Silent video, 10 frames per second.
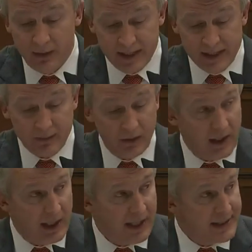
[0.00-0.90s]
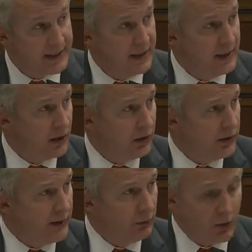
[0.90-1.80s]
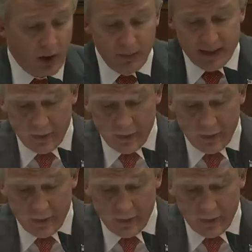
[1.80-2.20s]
and their disclosures have made a difference.